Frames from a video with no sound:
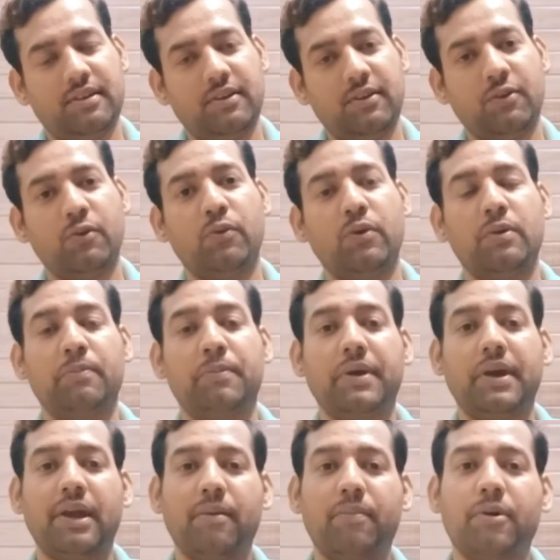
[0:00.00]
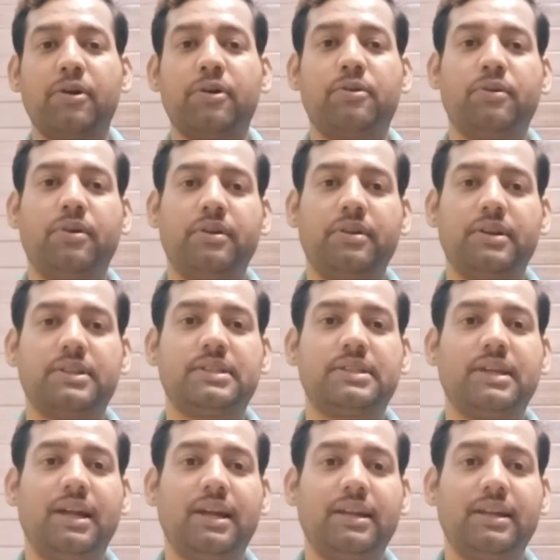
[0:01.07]
You will be able to
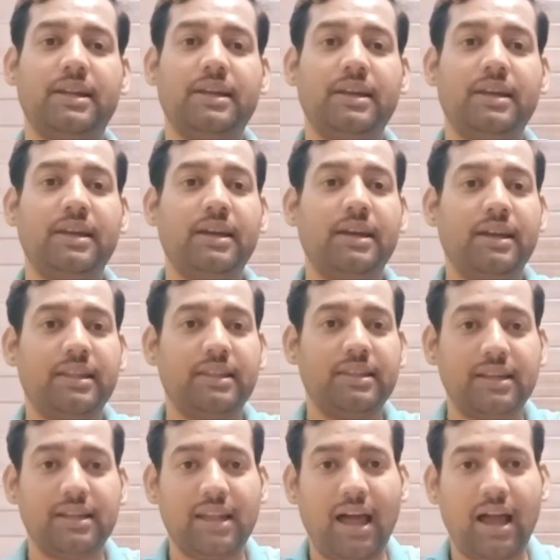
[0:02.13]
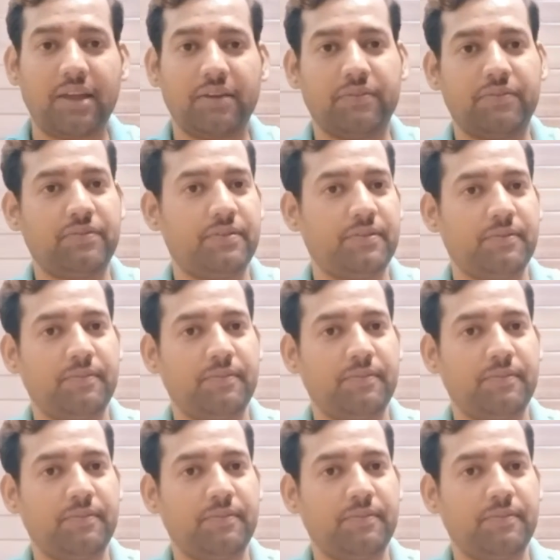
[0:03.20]
understand the life.